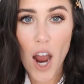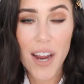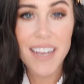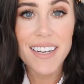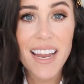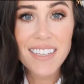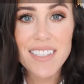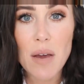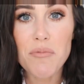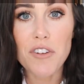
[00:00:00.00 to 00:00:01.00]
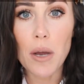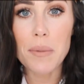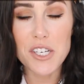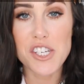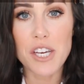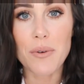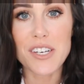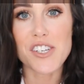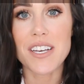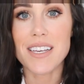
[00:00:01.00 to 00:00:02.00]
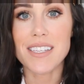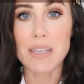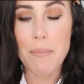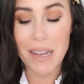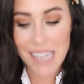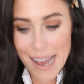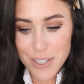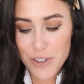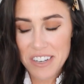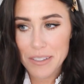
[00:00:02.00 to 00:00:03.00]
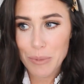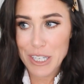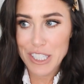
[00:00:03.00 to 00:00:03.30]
All right, next up from Chicwish is my last dress I'm gonna